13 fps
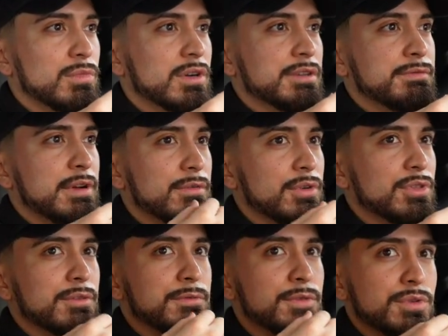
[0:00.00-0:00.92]
but if ever in
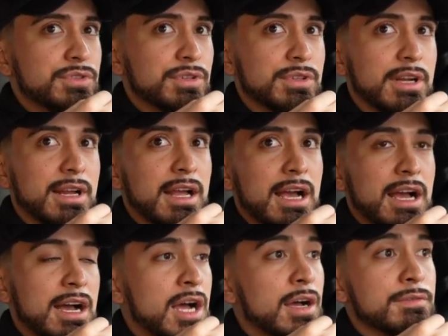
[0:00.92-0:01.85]
the future that I
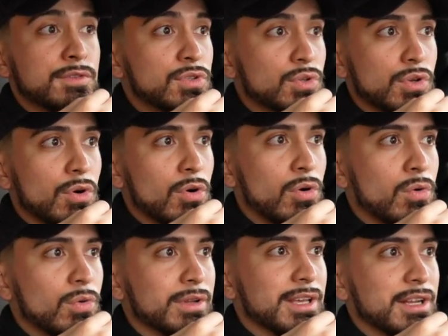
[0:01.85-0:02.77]
have to go
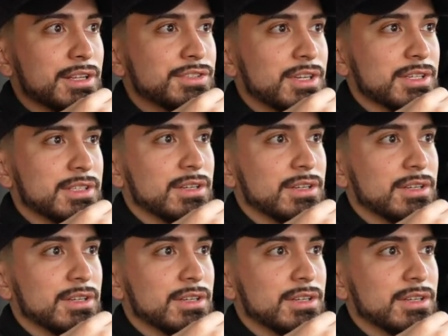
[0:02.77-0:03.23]
and get it checked